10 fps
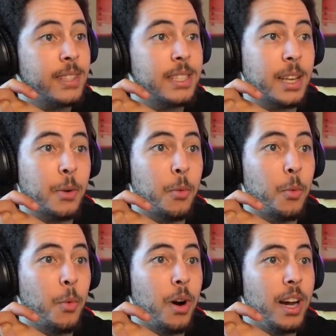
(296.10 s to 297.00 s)
He's like,
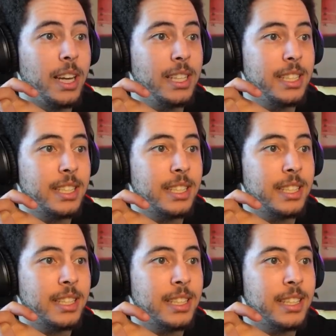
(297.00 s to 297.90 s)
what?
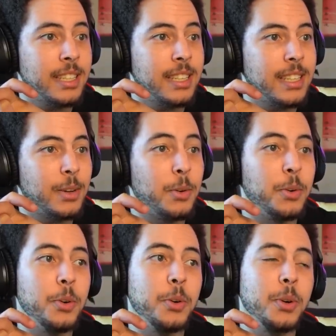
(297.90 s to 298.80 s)

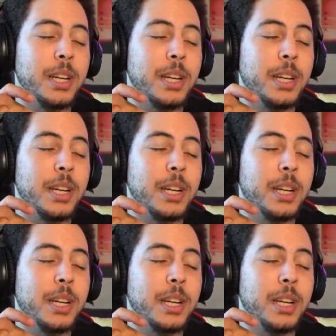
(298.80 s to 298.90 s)
Oh,